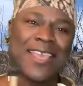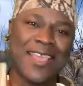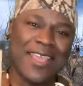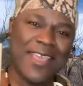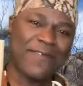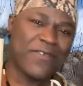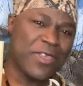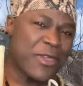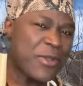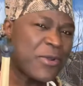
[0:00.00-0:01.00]
If
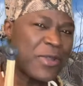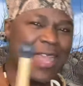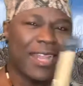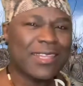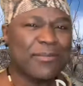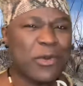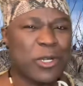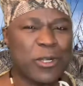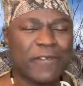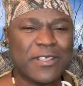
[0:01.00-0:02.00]
you got the
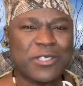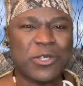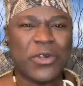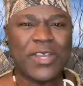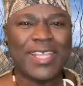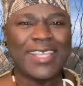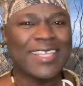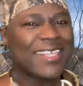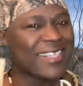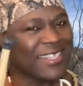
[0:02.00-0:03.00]
moral of the story,
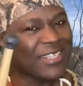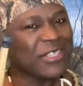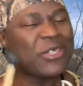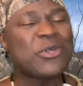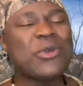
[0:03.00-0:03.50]
you